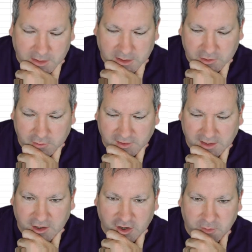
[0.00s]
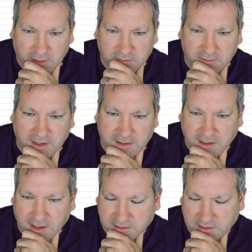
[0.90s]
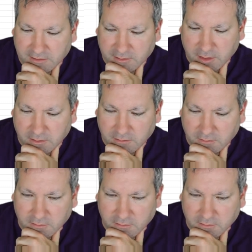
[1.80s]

and use EOMONTH to get the last day of the month.